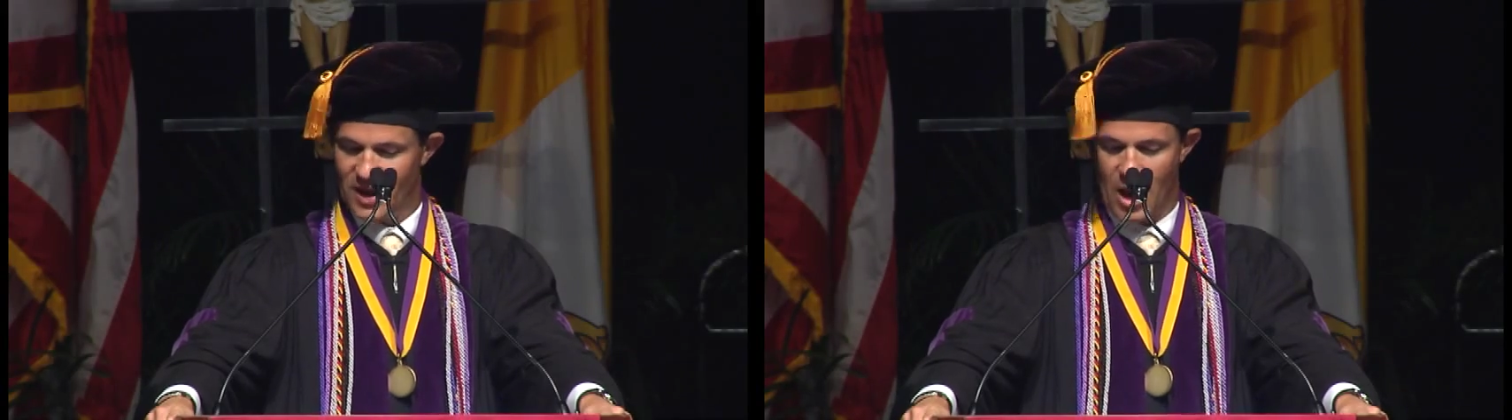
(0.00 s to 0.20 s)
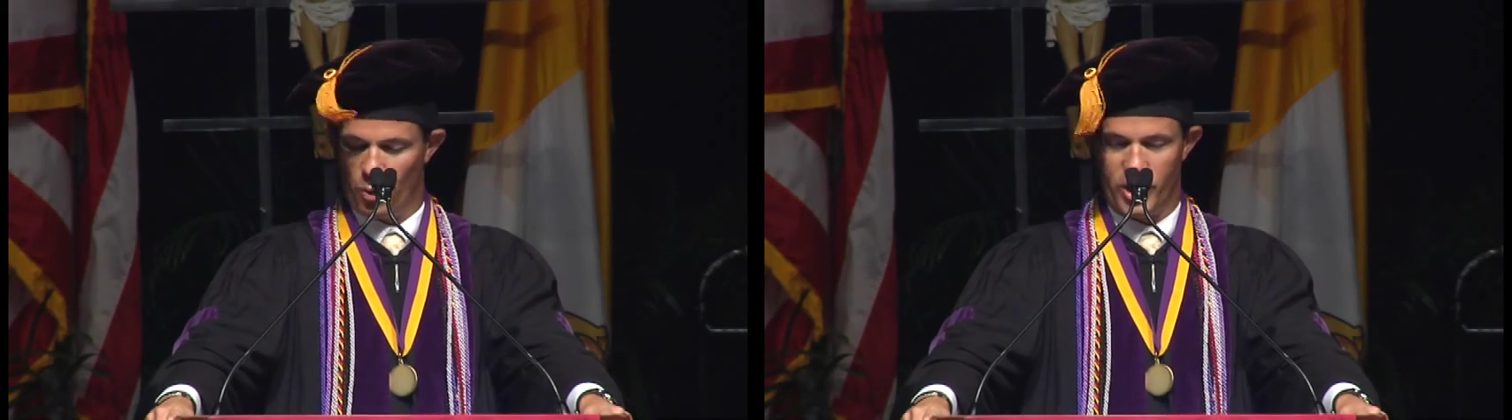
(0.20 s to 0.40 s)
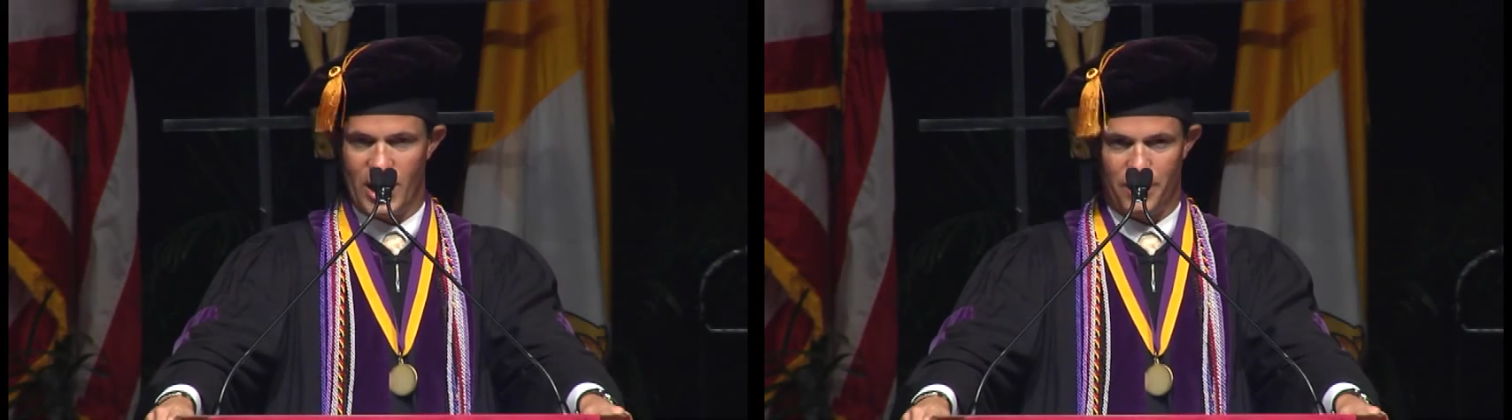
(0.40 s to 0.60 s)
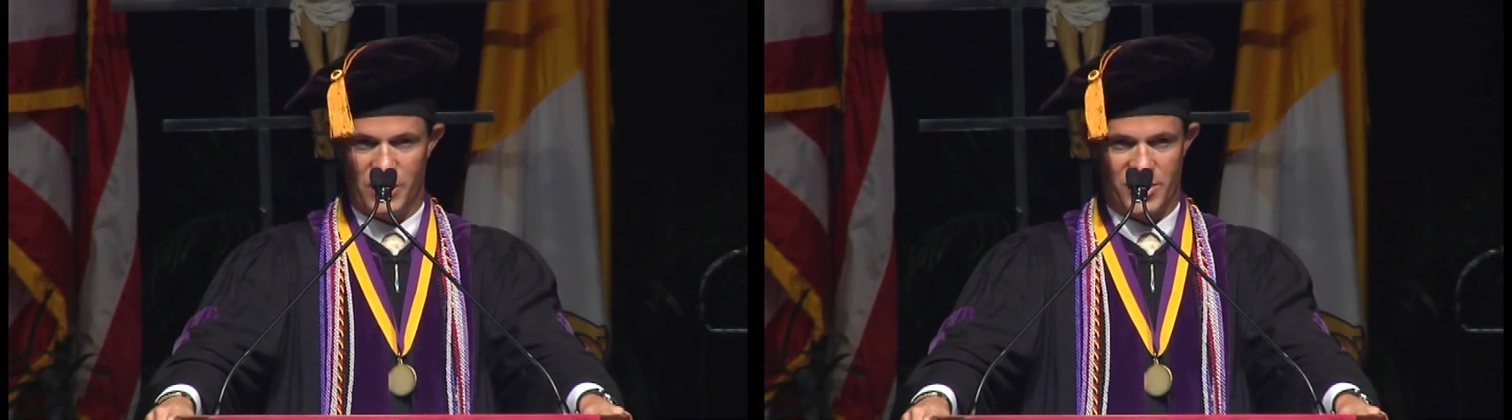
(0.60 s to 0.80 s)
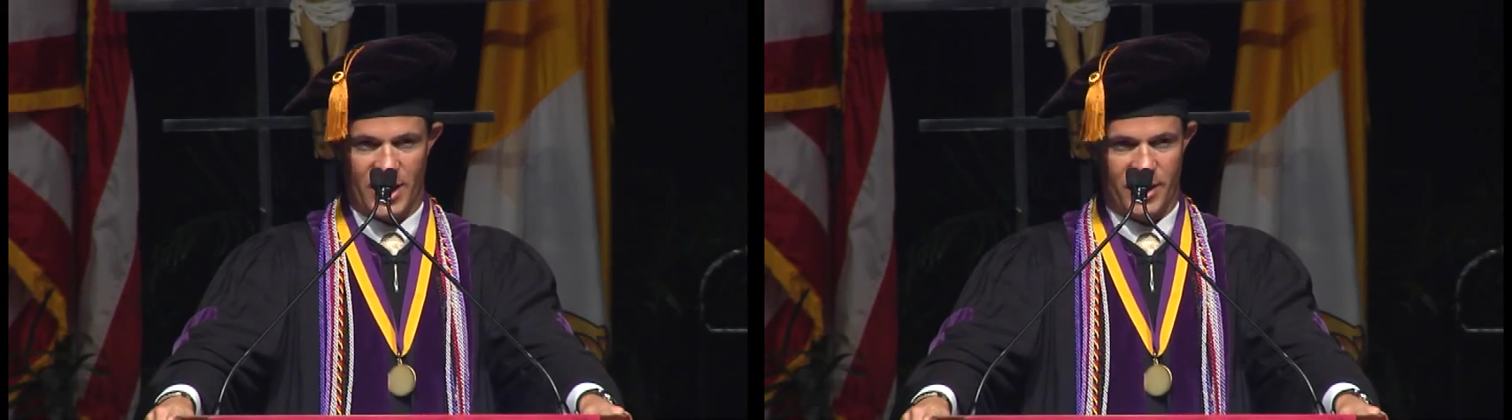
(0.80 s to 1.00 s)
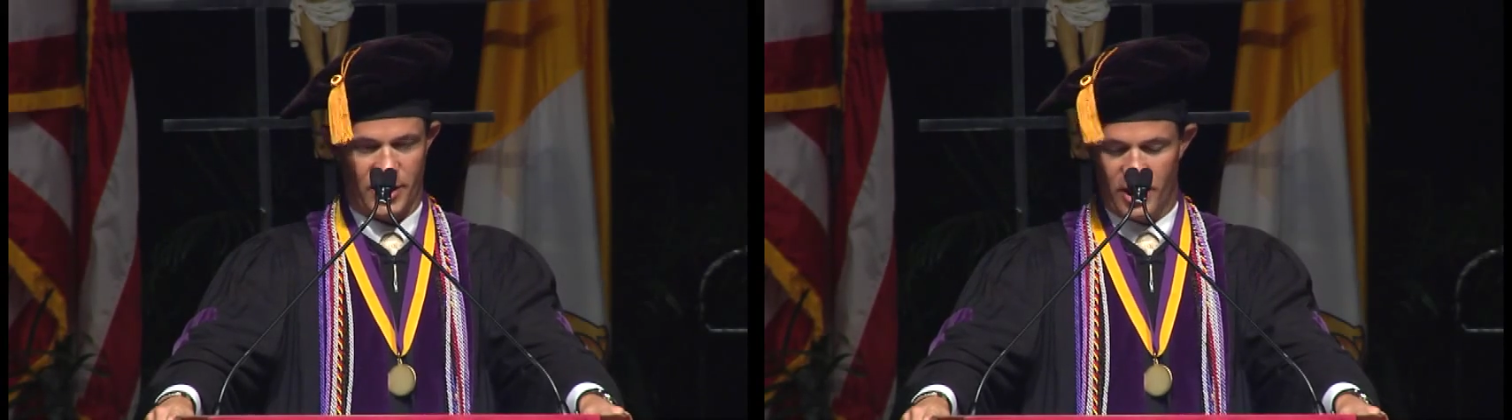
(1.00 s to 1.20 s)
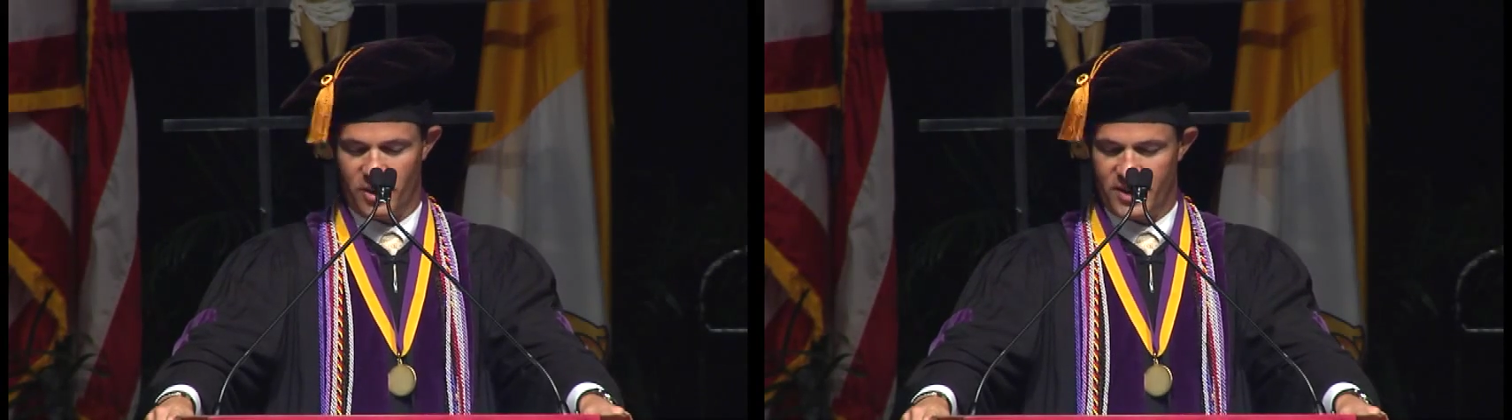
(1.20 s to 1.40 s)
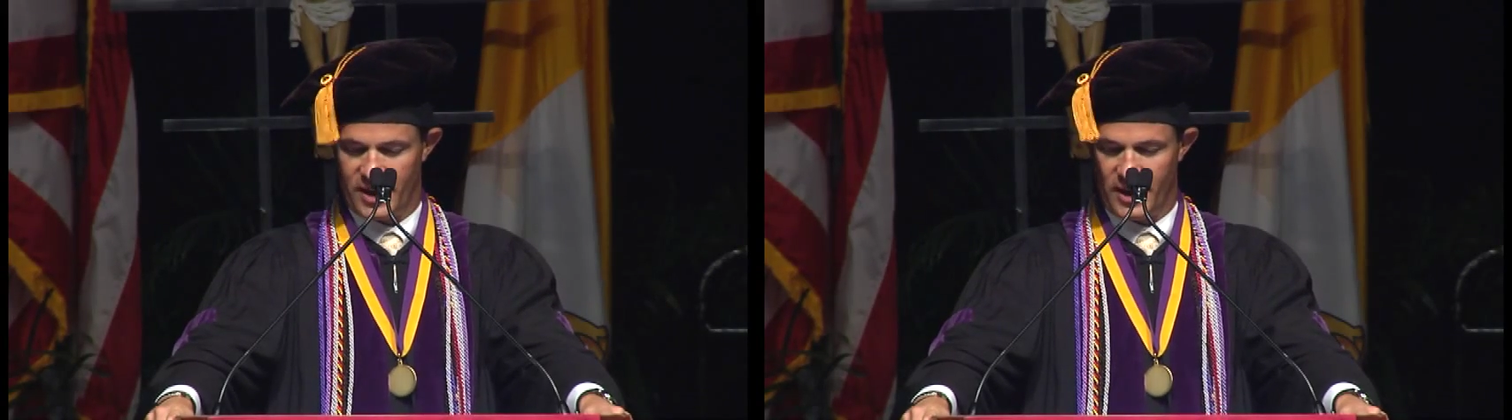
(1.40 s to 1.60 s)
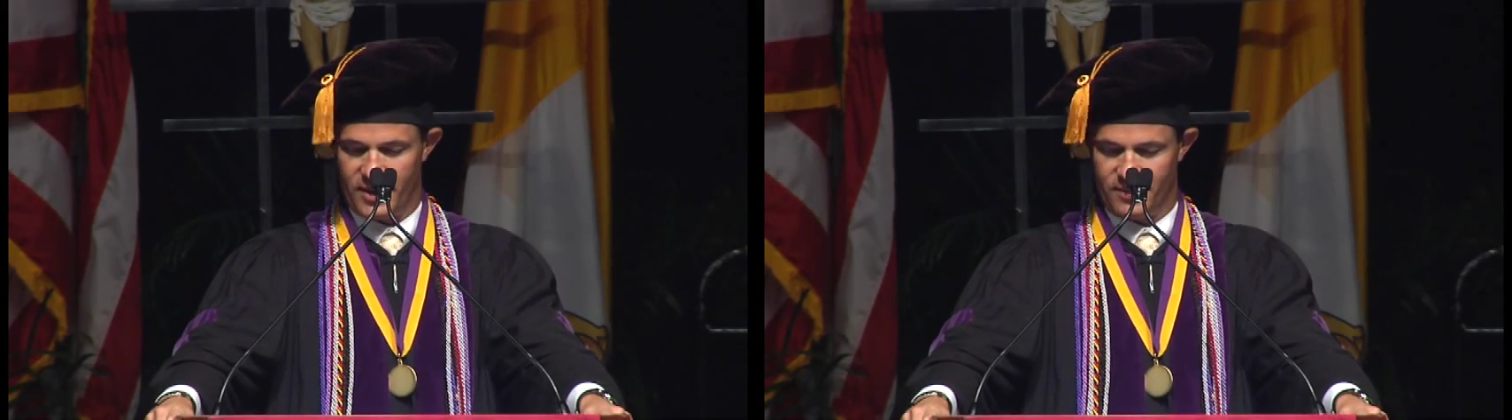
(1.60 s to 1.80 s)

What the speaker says: I would not be standing here today.